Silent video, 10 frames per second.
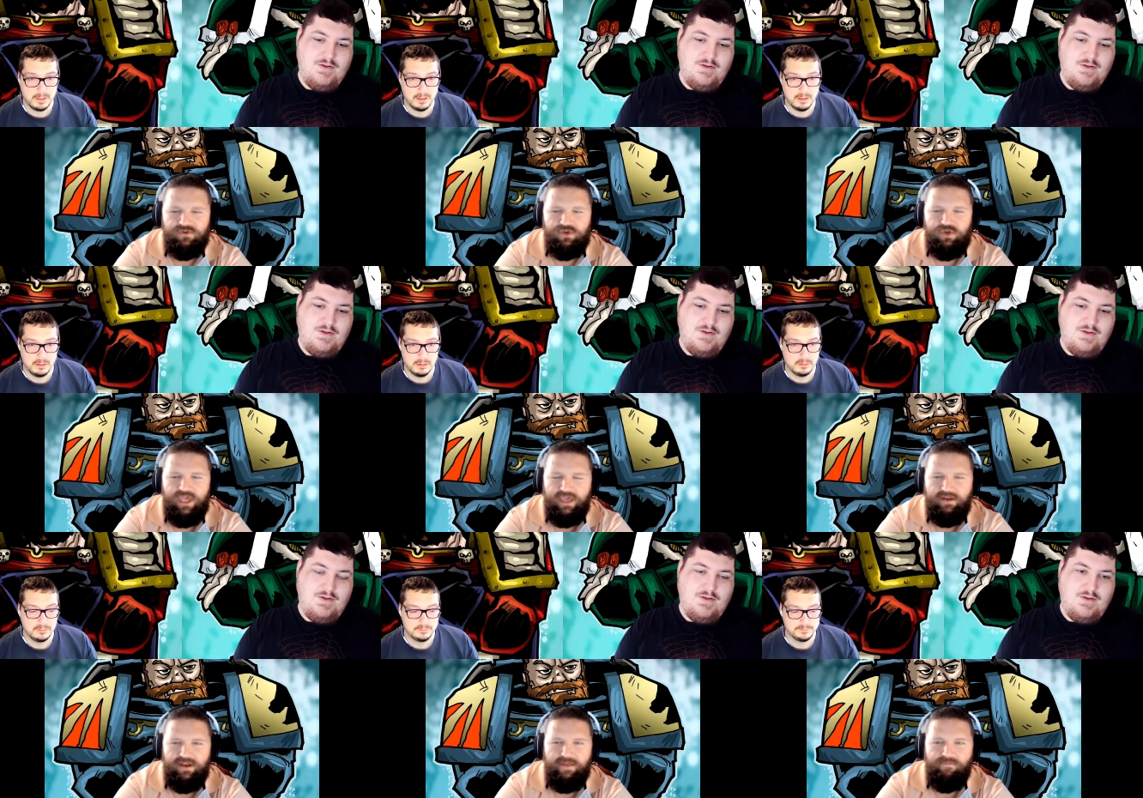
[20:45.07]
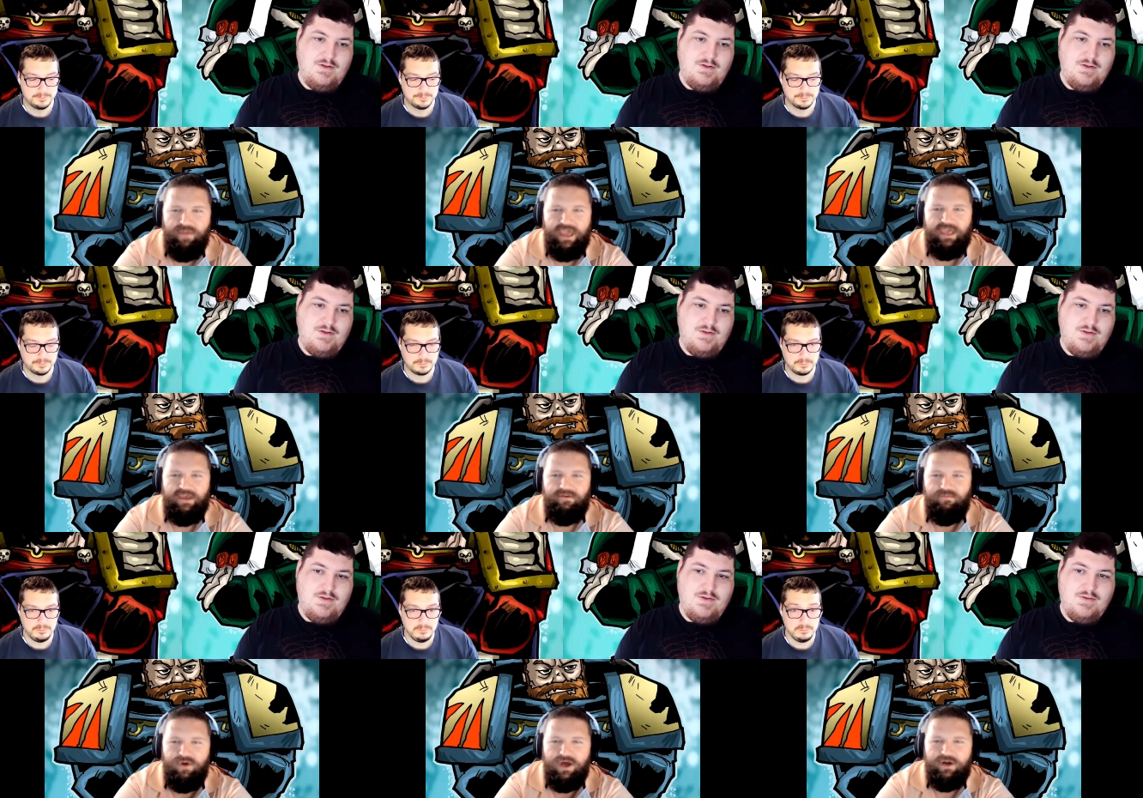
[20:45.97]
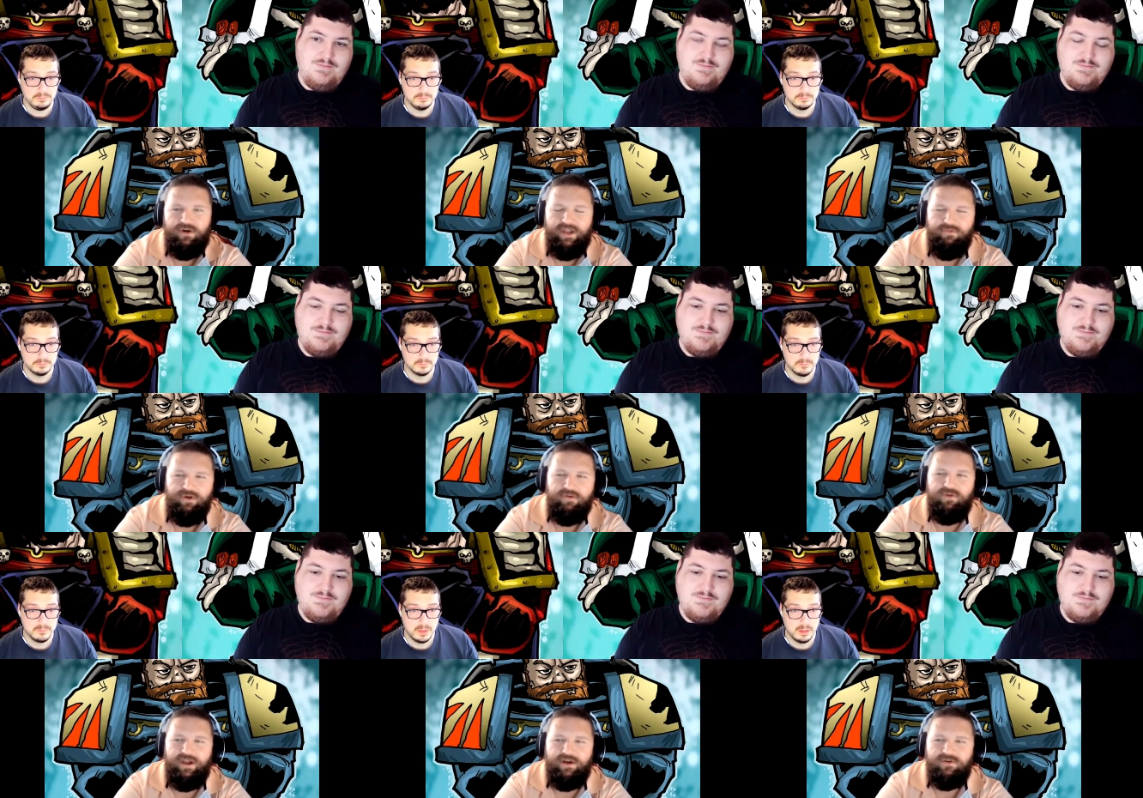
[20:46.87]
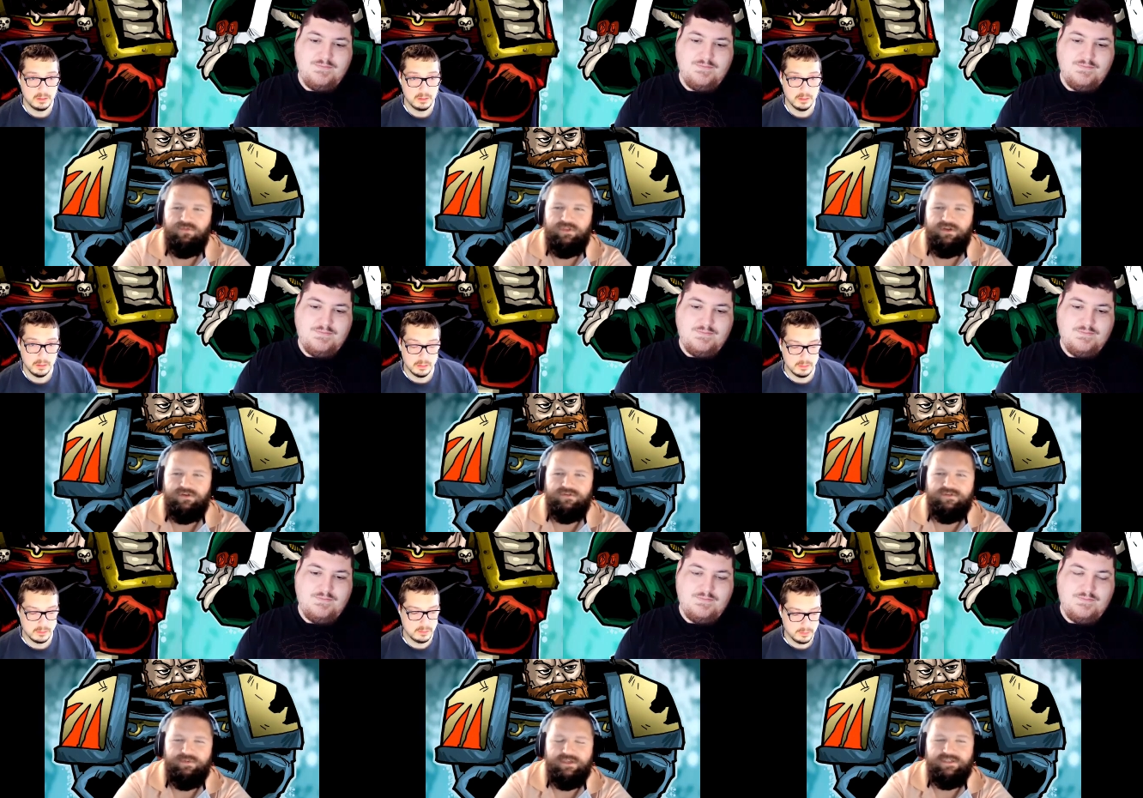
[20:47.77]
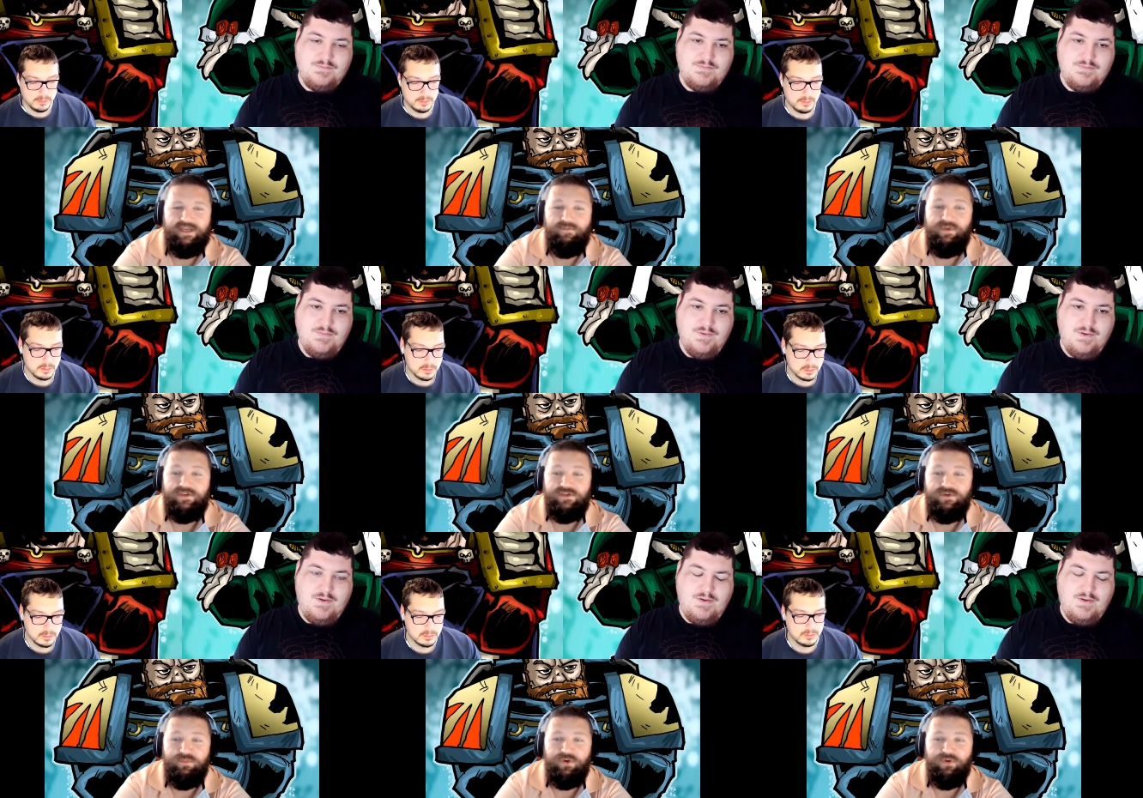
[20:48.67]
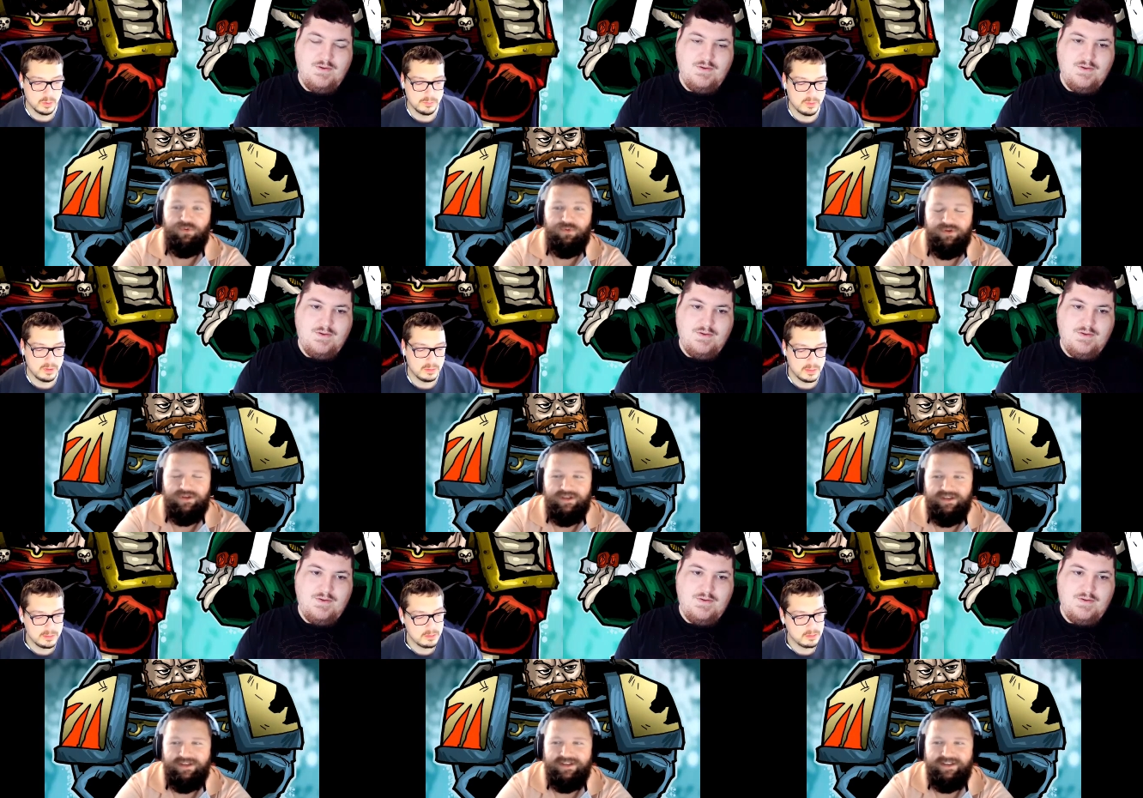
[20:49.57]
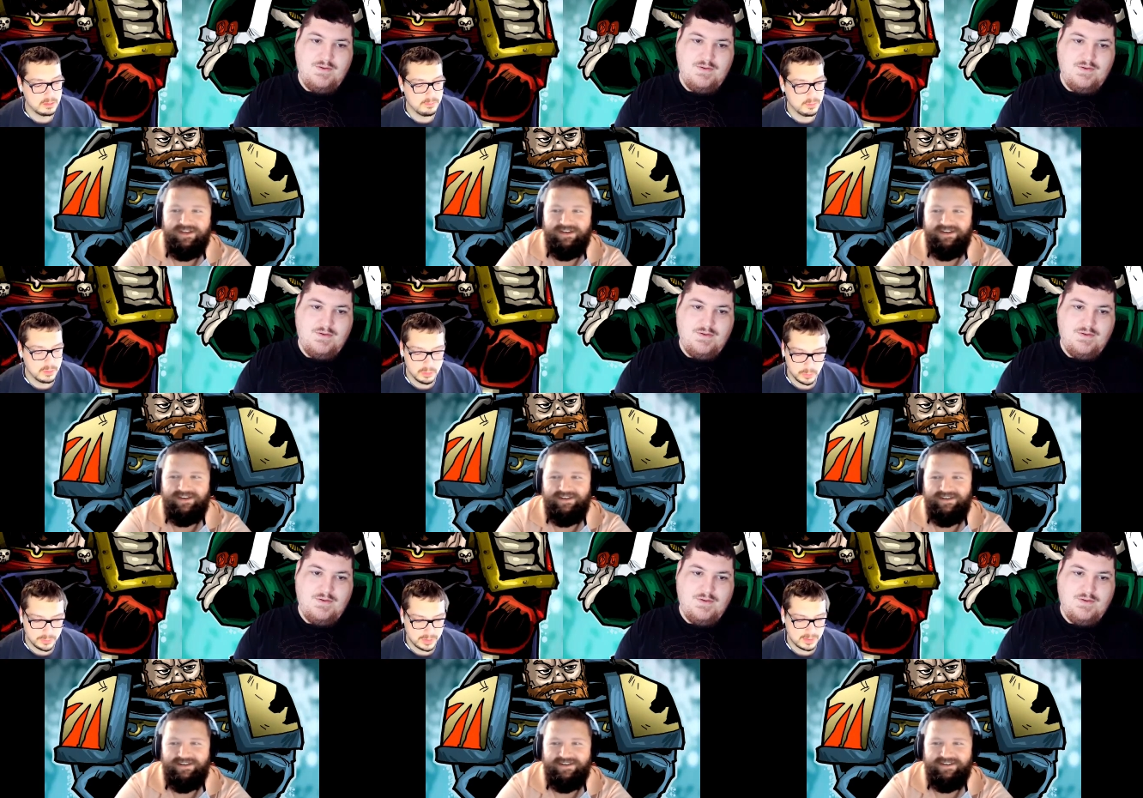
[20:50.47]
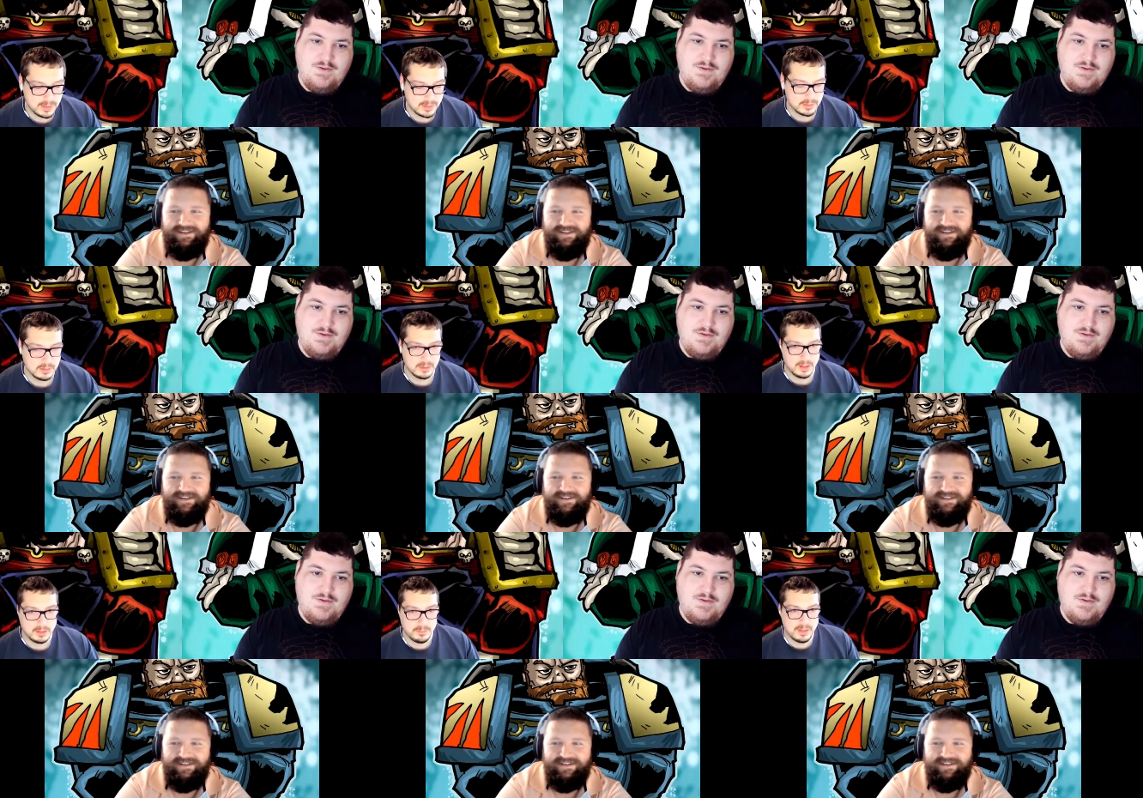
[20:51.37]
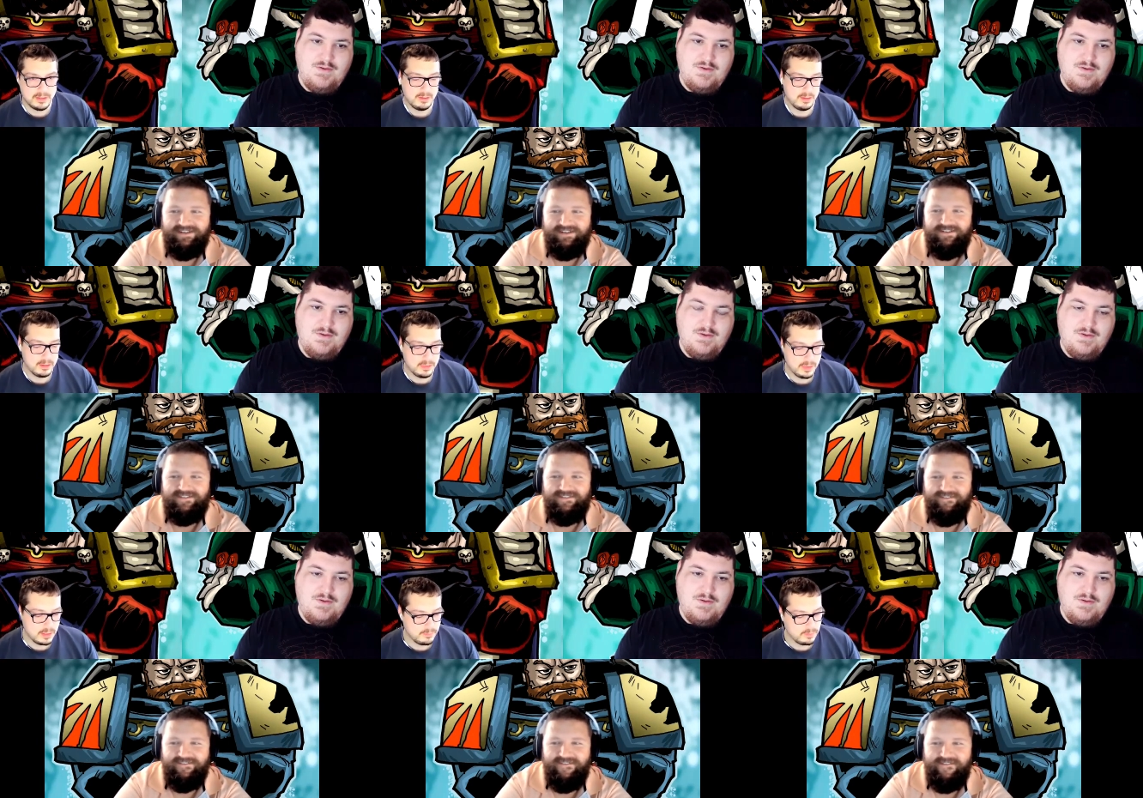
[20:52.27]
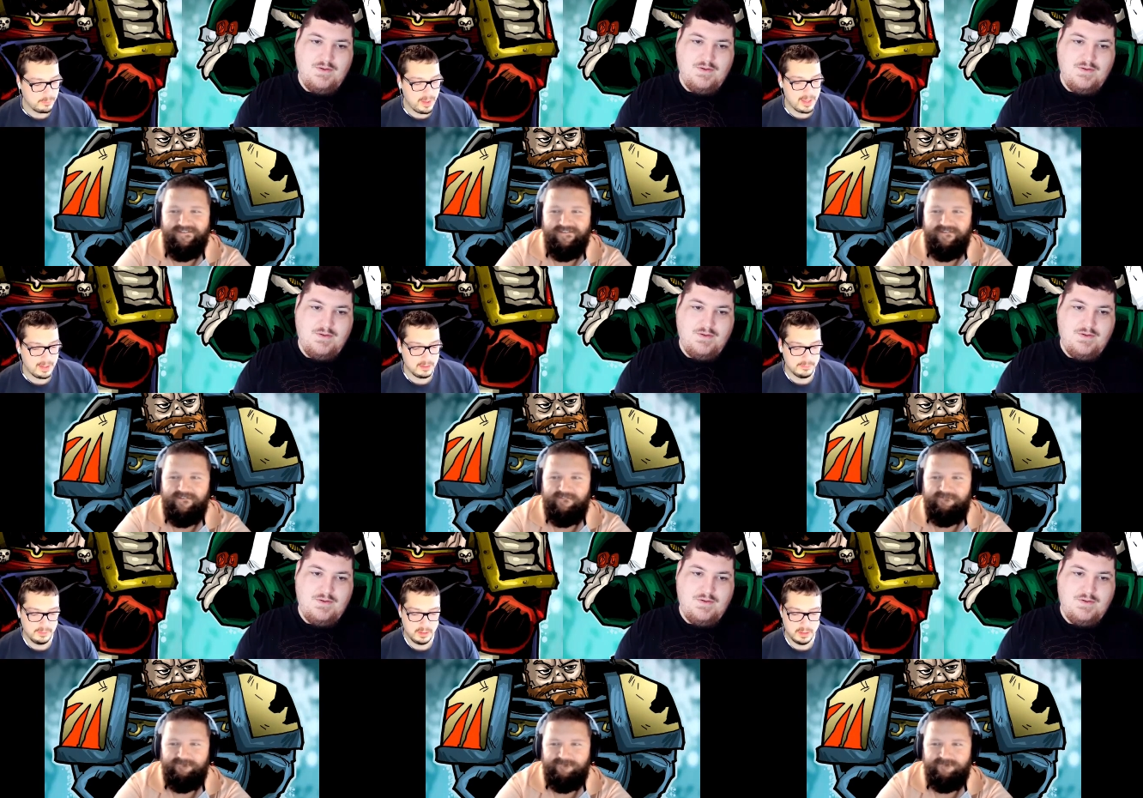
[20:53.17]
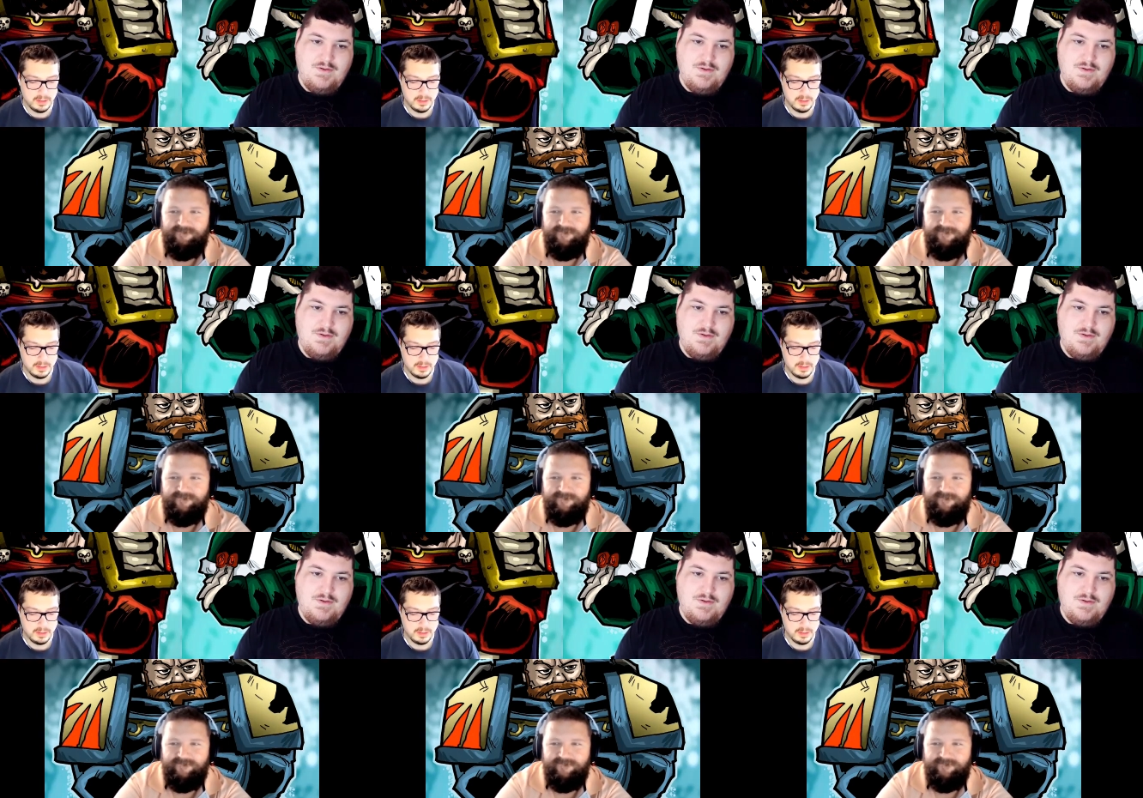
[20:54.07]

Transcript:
Speaker 1: kit, and making modern day Rough Riders with those, because that'd be super cool.
Speaker 2: So for our listeners, if you don't know what these kits look like, basically think of a pack of uh,